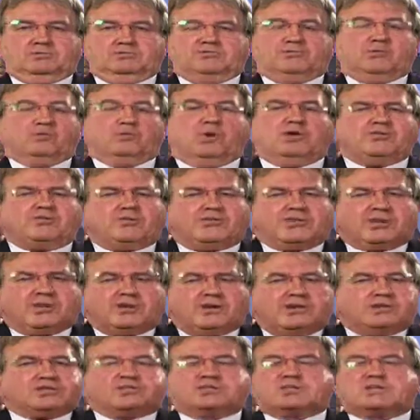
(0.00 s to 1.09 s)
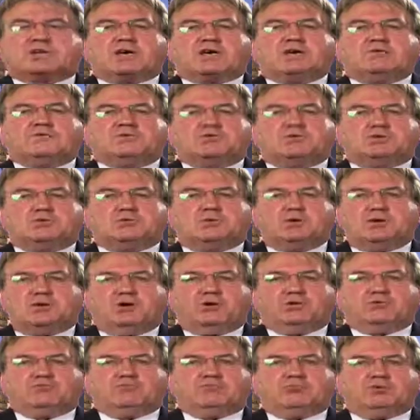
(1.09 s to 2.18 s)
For one thing, it saves you a
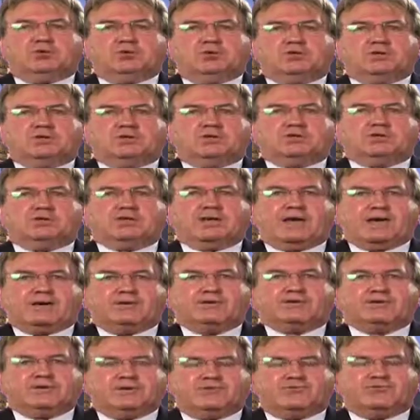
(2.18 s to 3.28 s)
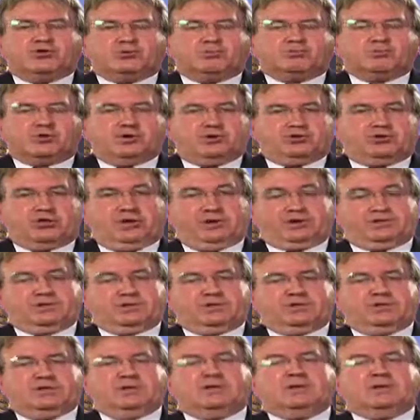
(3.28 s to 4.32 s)
lot of work at the end of your project